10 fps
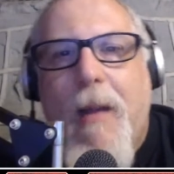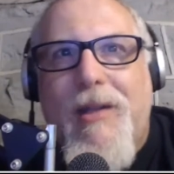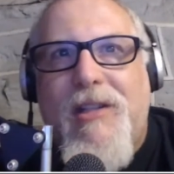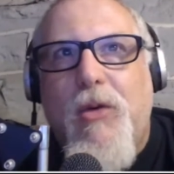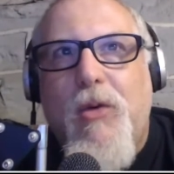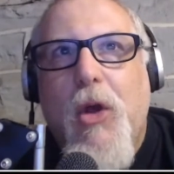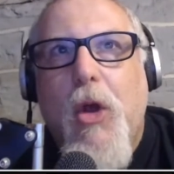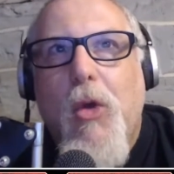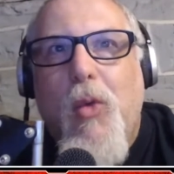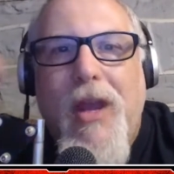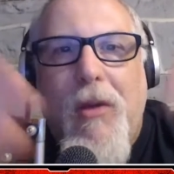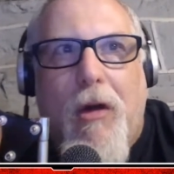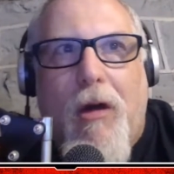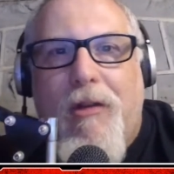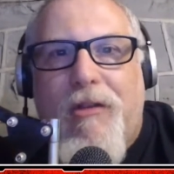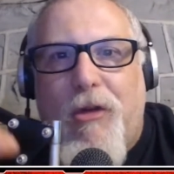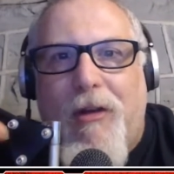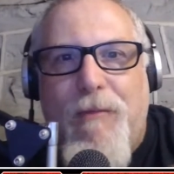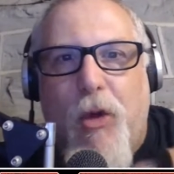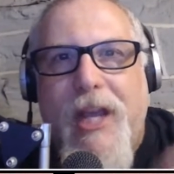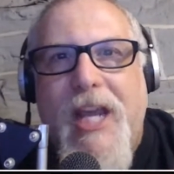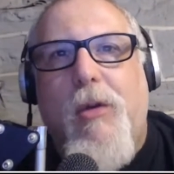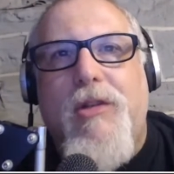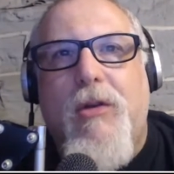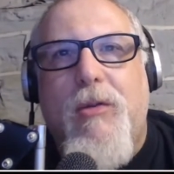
But so we were all sort of more equals.